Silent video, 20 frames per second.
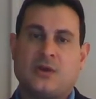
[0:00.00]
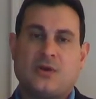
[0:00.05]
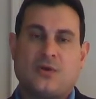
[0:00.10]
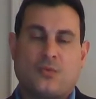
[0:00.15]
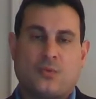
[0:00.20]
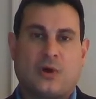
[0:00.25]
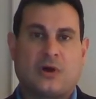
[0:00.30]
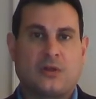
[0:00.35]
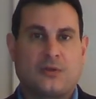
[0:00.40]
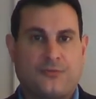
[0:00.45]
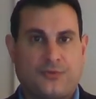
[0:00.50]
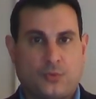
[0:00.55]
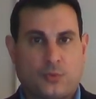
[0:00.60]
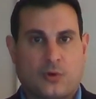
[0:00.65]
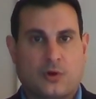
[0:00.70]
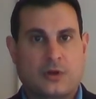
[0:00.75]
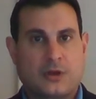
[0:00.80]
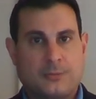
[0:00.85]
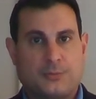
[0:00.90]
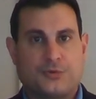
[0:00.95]
while if you
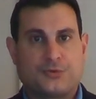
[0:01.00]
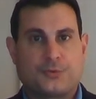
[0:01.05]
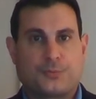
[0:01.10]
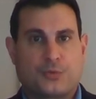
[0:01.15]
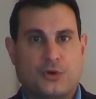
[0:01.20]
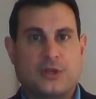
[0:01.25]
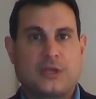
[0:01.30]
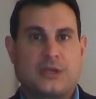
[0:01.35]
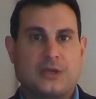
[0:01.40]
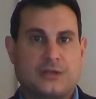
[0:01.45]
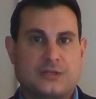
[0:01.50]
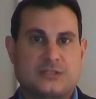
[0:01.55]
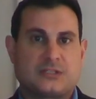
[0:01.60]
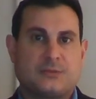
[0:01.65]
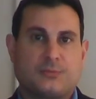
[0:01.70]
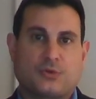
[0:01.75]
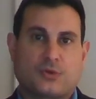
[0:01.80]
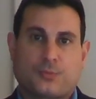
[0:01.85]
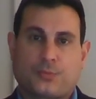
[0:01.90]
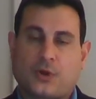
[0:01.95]
are able to bring in a
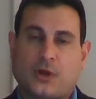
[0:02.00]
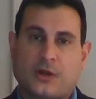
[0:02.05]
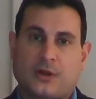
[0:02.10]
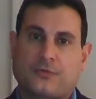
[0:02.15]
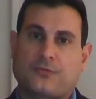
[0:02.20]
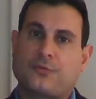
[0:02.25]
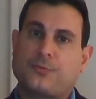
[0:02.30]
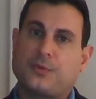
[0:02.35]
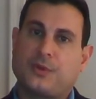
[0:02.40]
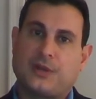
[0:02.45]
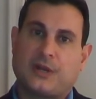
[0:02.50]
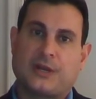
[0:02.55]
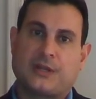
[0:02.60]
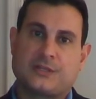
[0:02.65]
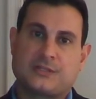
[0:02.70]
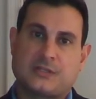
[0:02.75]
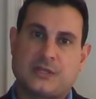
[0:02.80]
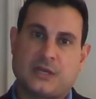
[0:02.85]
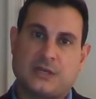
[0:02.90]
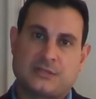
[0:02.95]
similar product from the United
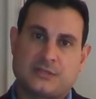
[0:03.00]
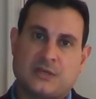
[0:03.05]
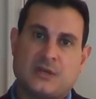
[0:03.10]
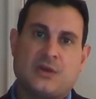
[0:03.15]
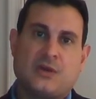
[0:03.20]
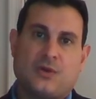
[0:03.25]
States,